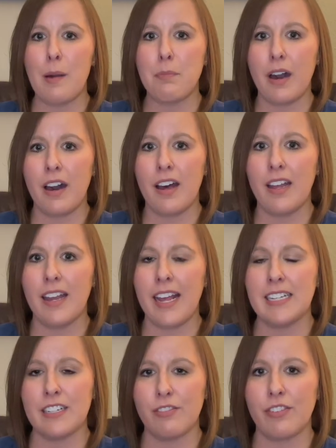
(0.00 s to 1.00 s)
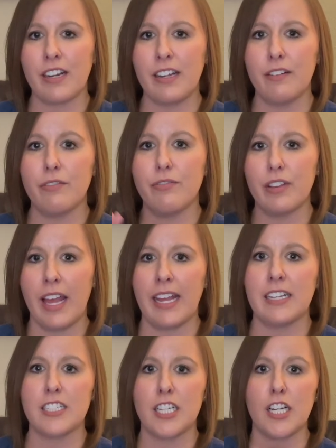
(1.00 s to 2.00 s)
on a different
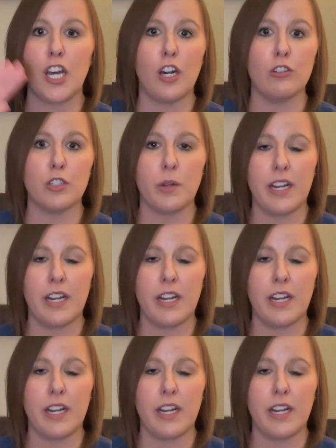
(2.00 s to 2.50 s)
flight to go to an